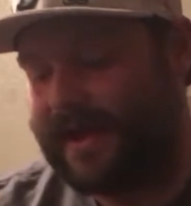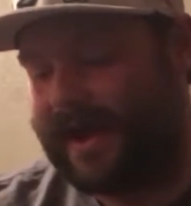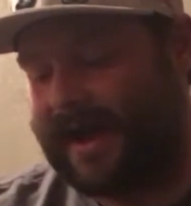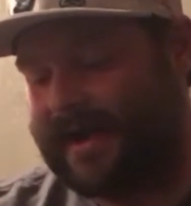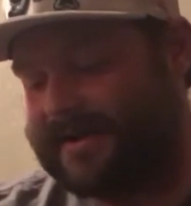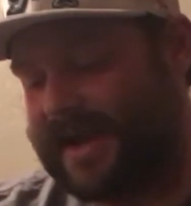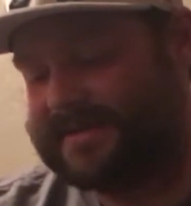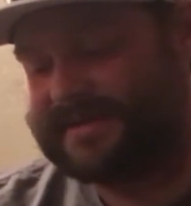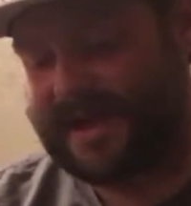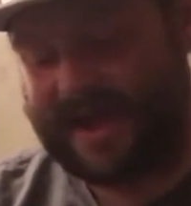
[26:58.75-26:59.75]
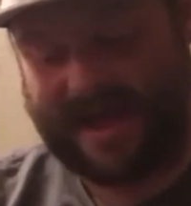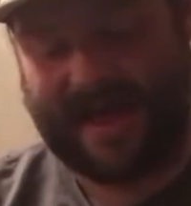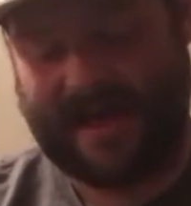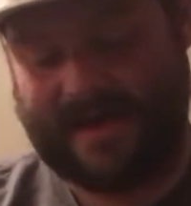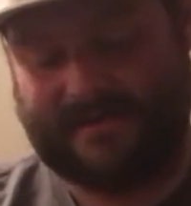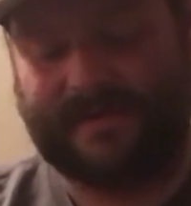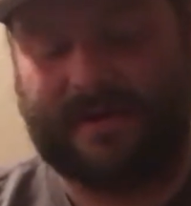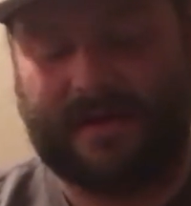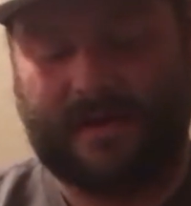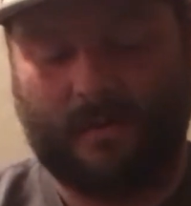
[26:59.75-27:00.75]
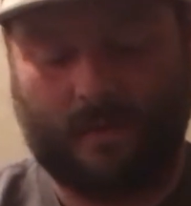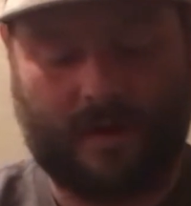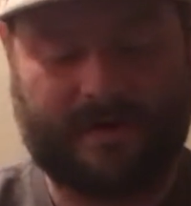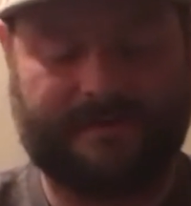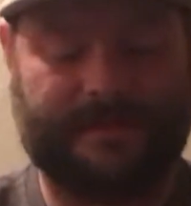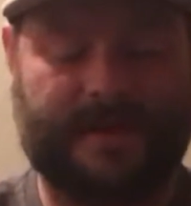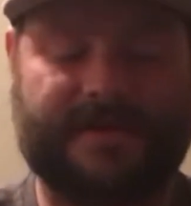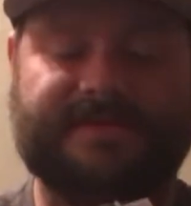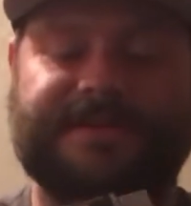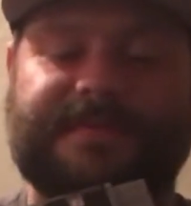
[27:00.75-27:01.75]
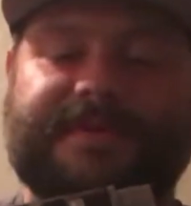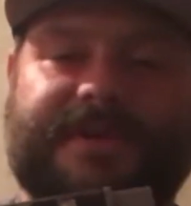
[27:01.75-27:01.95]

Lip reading: Next, I have one of the Super